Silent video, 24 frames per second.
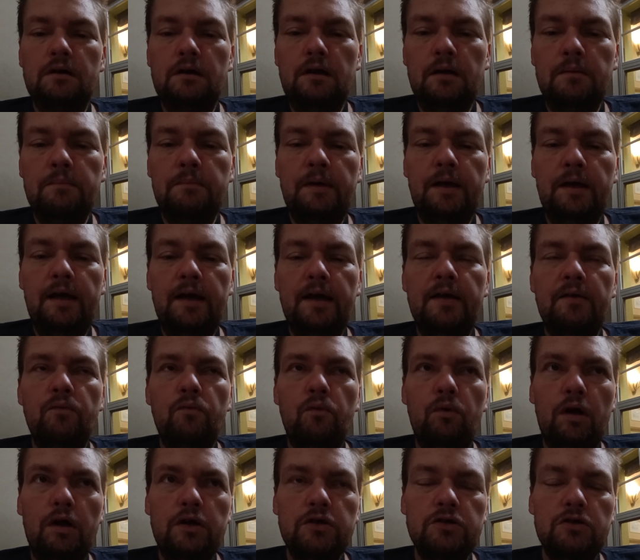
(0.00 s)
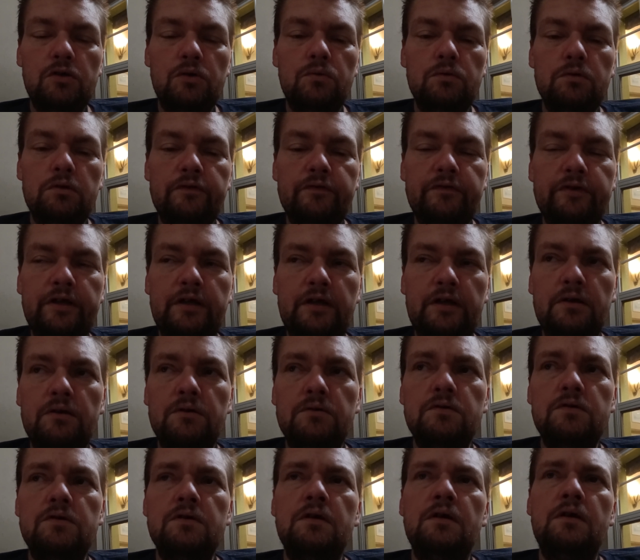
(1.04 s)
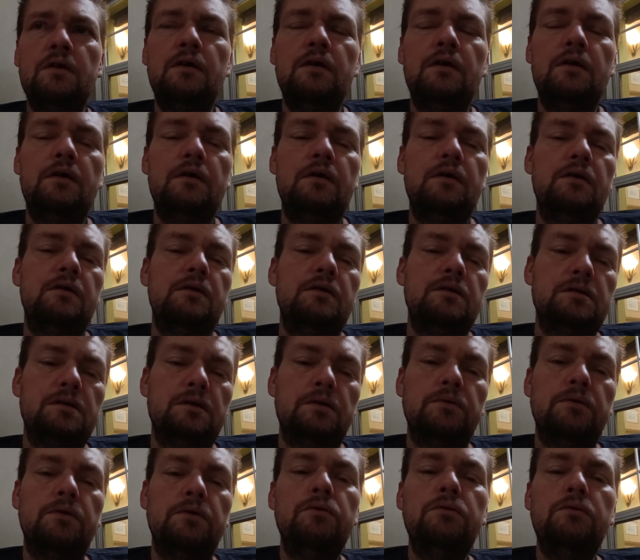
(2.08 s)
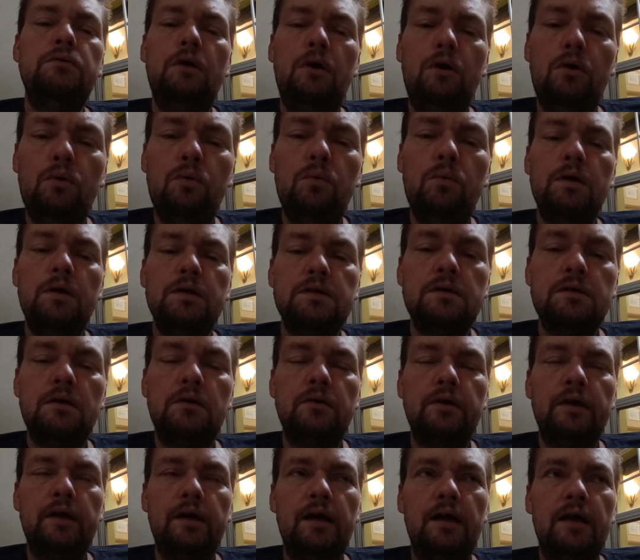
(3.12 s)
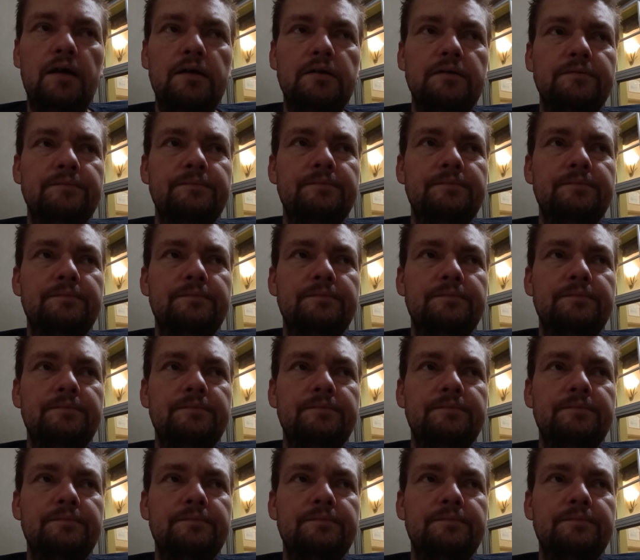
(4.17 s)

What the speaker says: gone back and watched older videos, so you know what's going on.